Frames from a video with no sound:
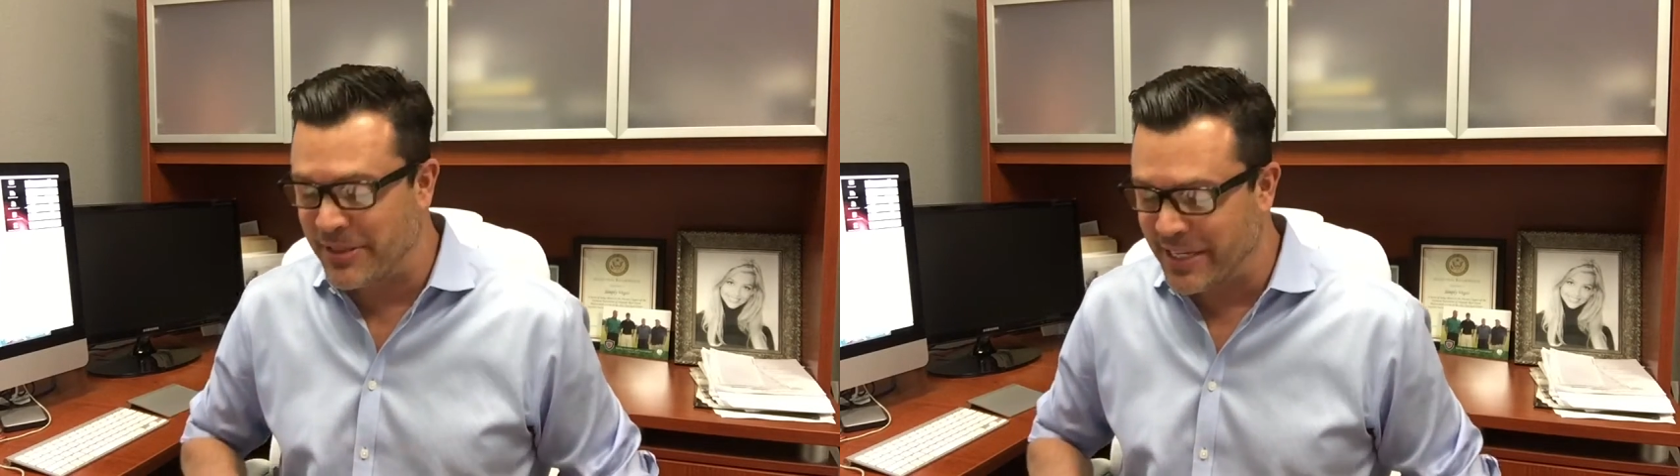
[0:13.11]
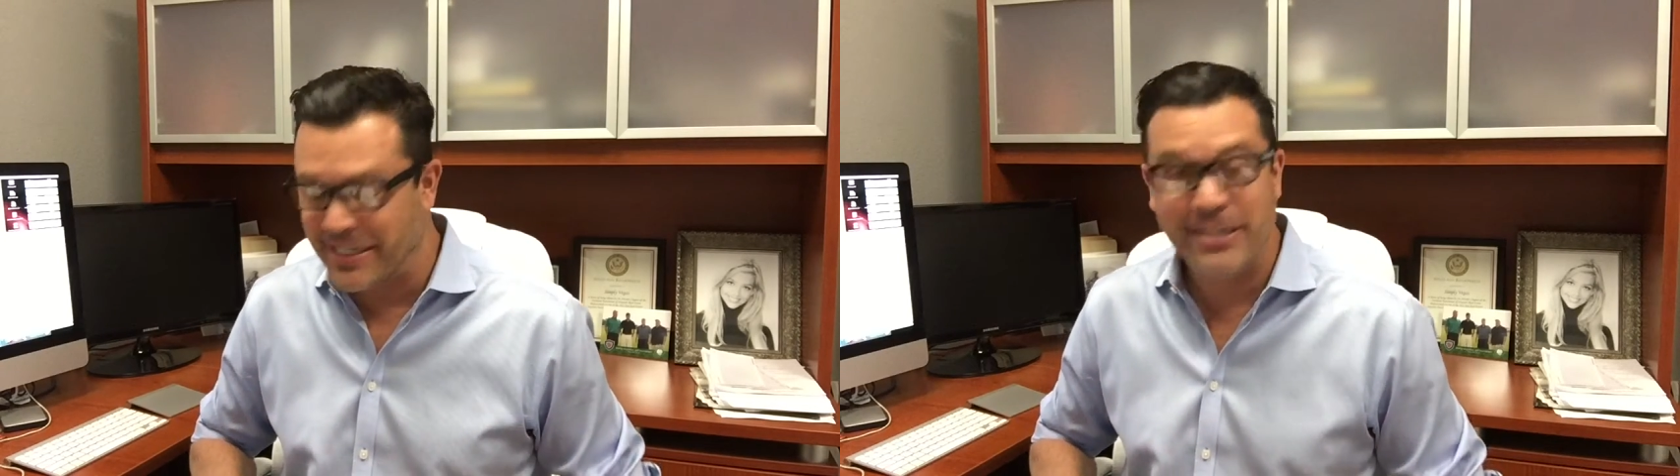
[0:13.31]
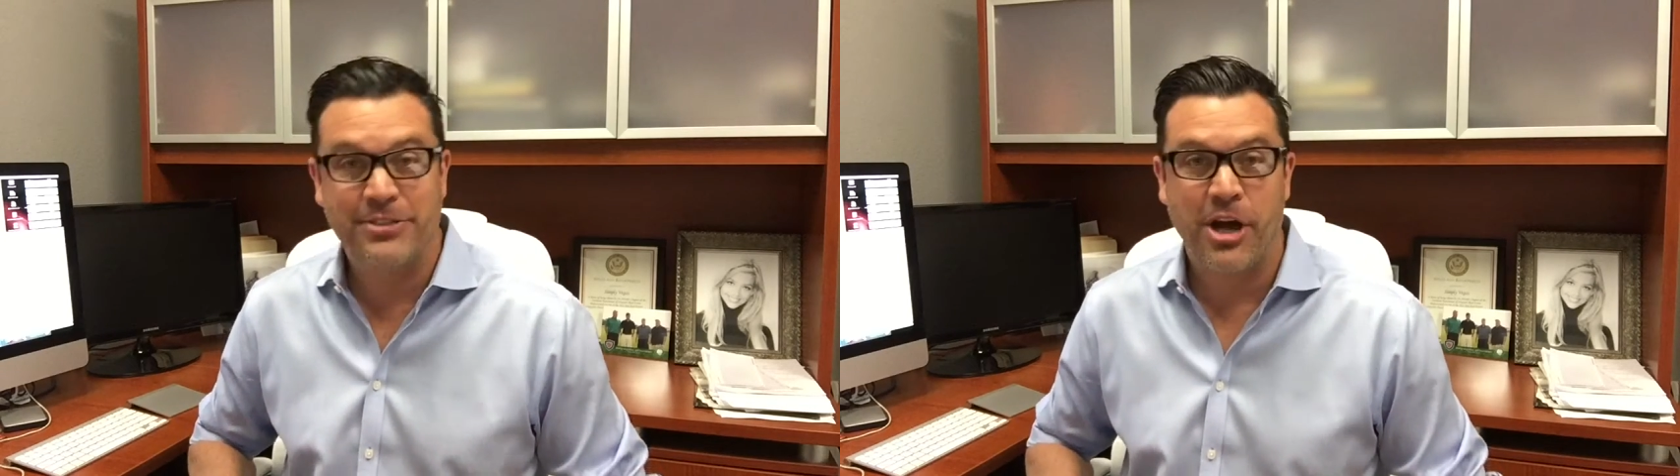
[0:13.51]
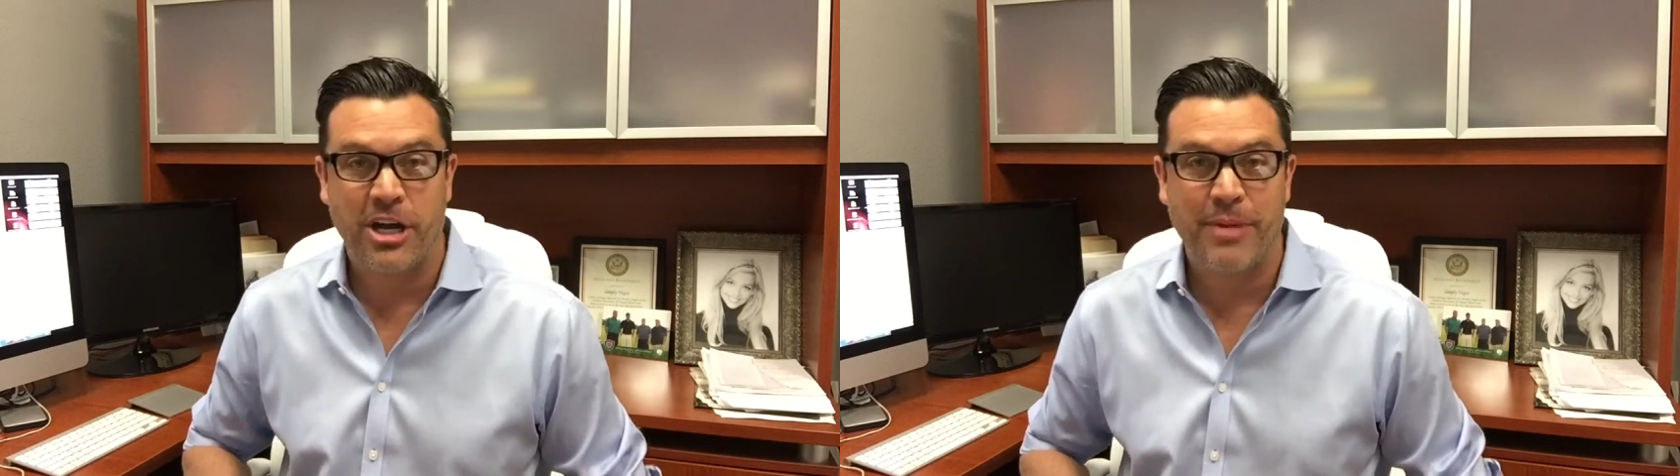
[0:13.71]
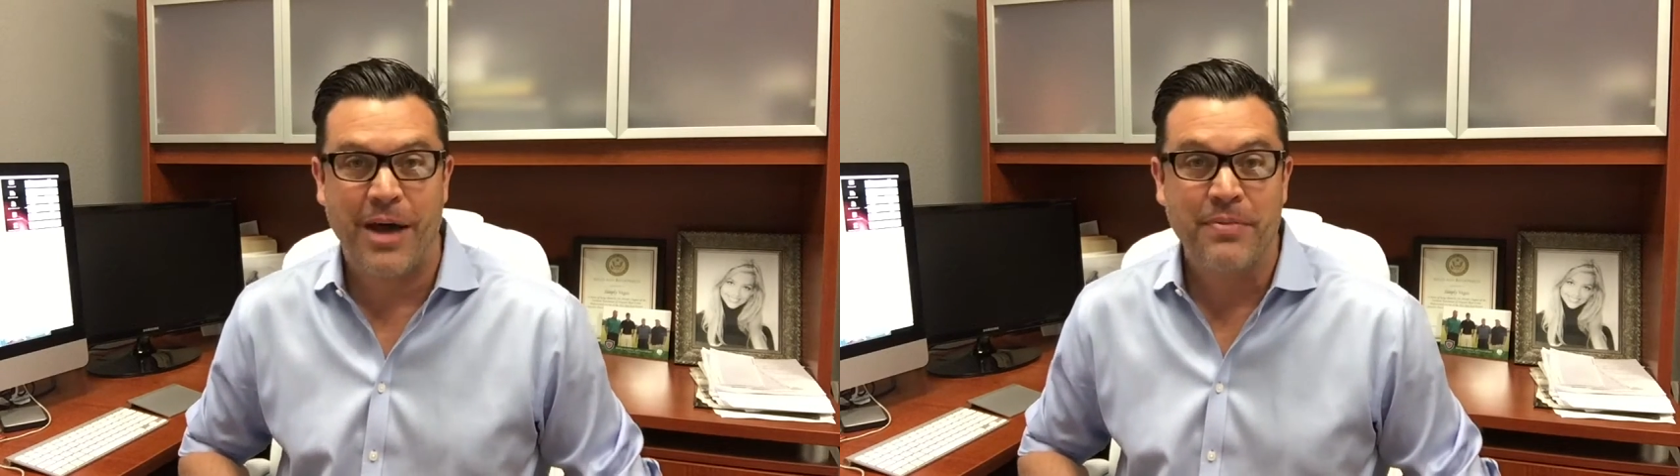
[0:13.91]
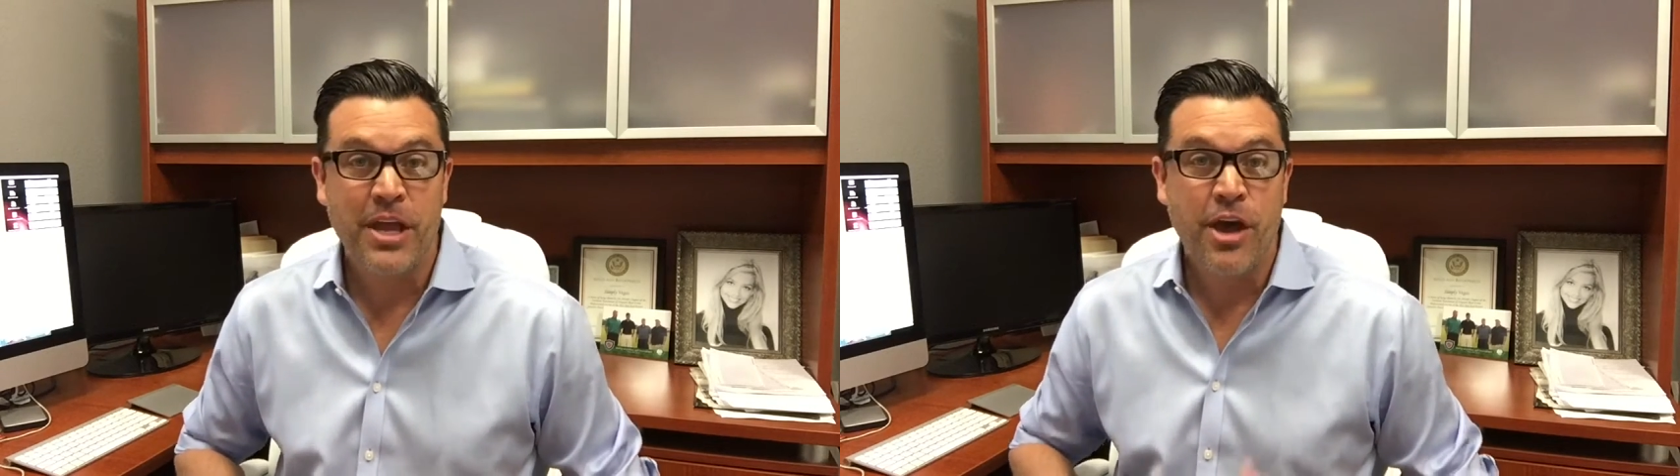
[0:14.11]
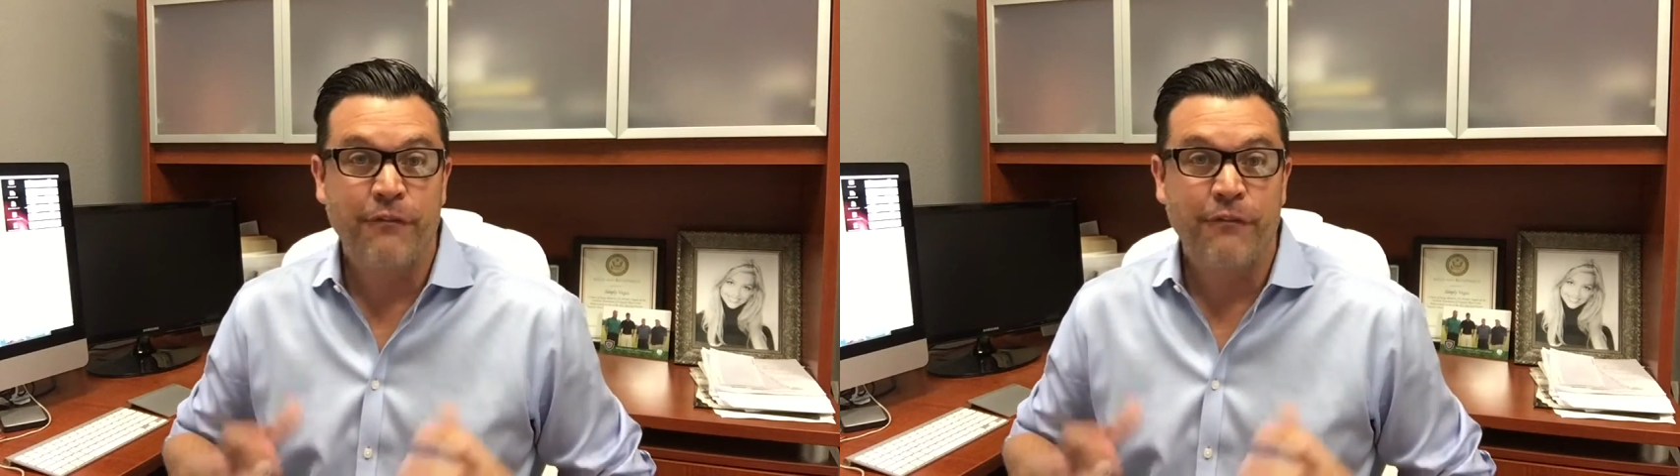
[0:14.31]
things I need to talk about.